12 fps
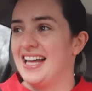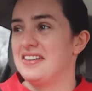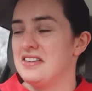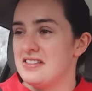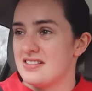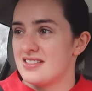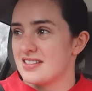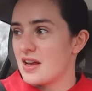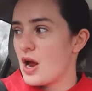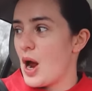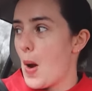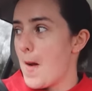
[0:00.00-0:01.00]
And
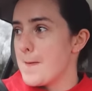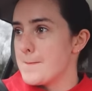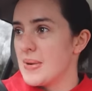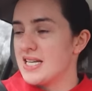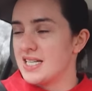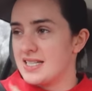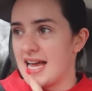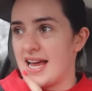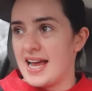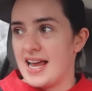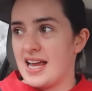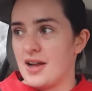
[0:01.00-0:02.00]

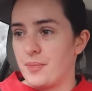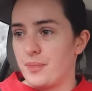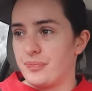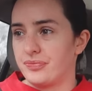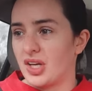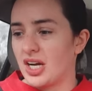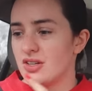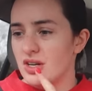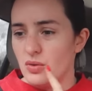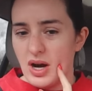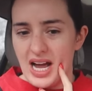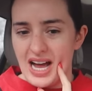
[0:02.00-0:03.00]
today, I don't
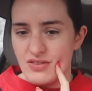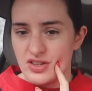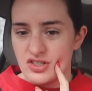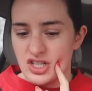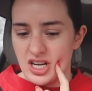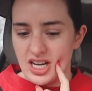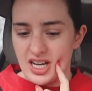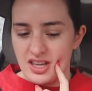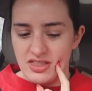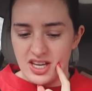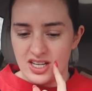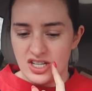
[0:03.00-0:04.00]
know what I have on
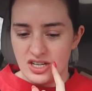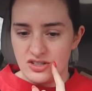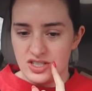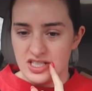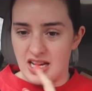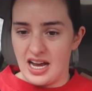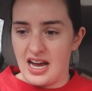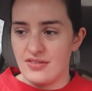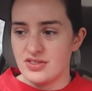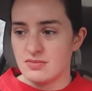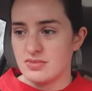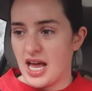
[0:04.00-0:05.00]
the agenda today. I
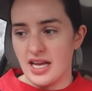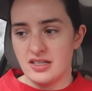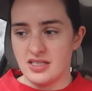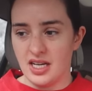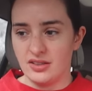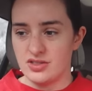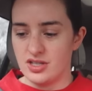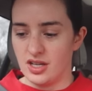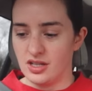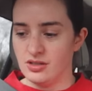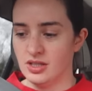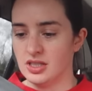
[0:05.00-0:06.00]
have some editing to
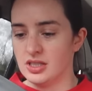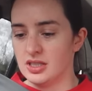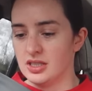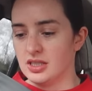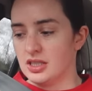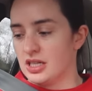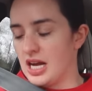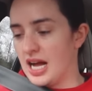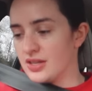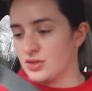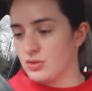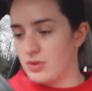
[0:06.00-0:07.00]
do,
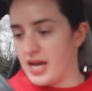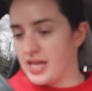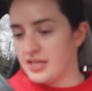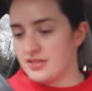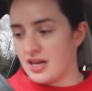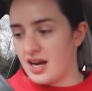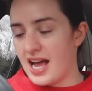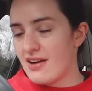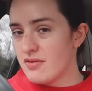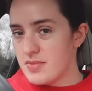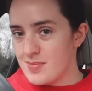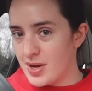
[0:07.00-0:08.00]
as always. I
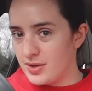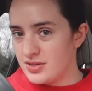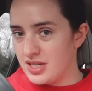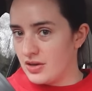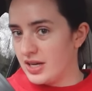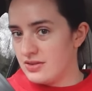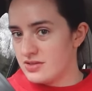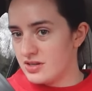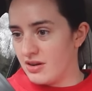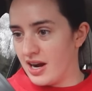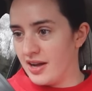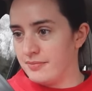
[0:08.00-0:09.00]
haven't been posting on
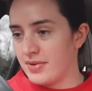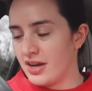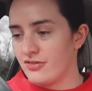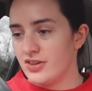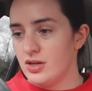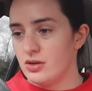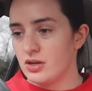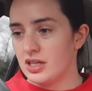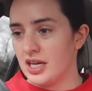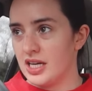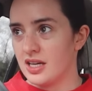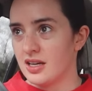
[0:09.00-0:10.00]
Instagram. I feel
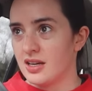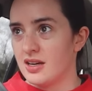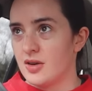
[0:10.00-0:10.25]
like